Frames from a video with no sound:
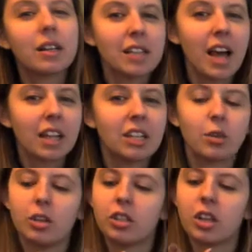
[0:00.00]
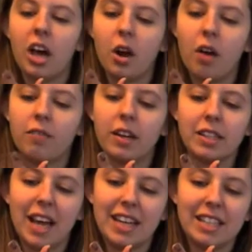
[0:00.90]
exactly. So I just cut off a
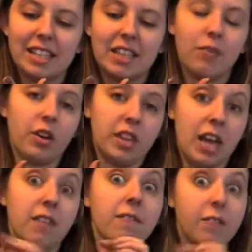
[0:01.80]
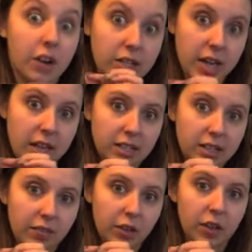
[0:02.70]
tiny sliver at the end, very tiny
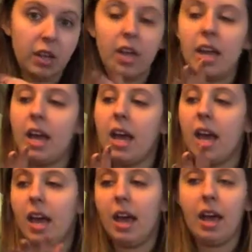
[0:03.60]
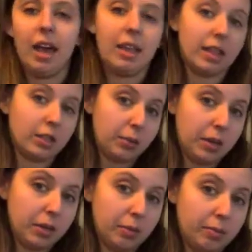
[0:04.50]
sliver. And that's what I
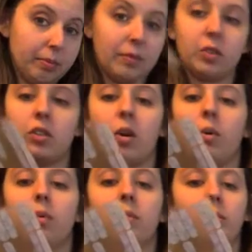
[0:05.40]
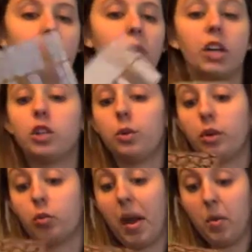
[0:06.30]
do. So we're going to do it the
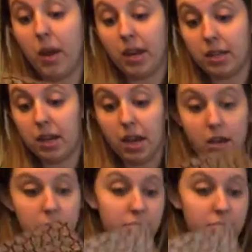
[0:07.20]
right way today.